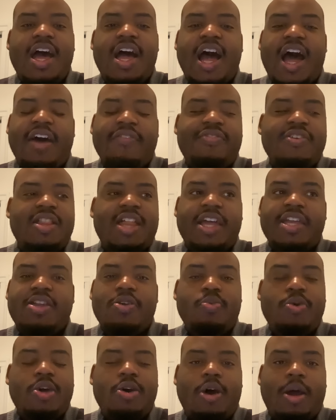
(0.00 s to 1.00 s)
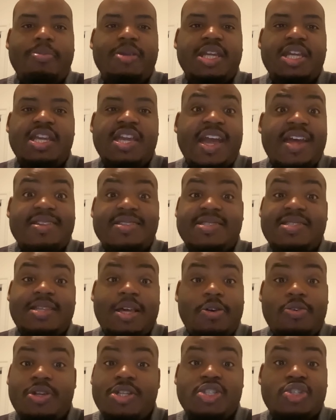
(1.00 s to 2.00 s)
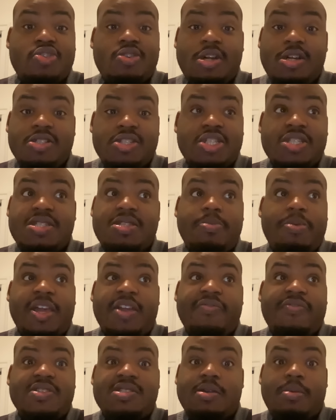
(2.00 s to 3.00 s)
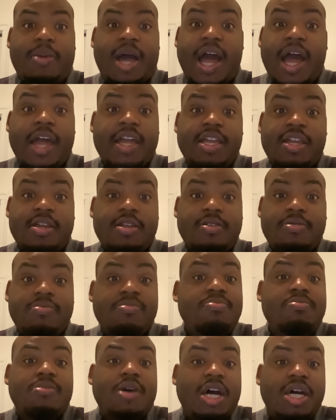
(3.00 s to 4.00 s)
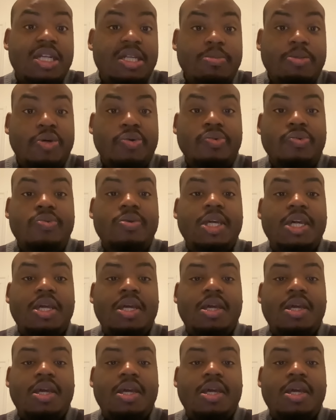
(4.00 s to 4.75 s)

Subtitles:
I feel like it will. I mean, he had to sell his truck just to pay for some high-end honeymoon.